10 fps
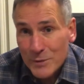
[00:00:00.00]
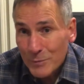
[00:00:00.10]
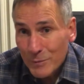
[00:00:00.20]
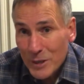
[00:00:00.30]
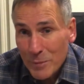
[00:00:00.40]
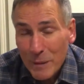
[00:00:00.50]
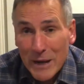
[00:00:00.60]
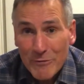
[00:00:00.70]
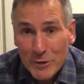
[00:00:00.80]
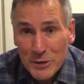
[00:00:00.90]
when you pay
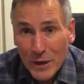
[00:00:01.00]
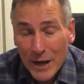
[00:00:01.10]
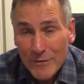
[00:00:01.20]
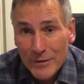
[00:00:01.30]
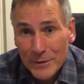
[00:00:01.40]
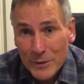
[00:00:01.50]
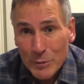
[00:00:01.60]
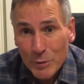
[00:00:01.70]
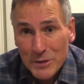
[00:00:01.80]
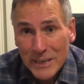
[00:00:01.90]
for a dive you
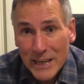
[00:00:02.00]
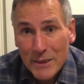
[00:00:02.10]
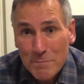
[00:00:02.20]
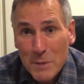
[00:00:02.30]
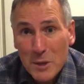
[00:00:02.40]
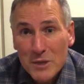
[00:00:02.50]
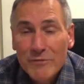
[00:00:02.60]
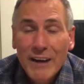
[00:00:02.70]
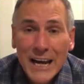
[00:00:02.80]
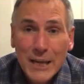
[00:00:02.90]
want to get the most
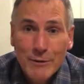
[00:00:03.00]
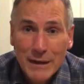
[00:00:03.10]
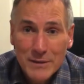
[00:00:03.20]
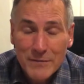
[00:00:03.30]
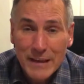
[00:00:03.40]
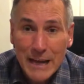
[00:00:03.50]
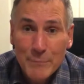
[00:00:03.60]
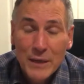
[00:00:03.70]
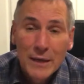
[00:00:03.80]
value out of that.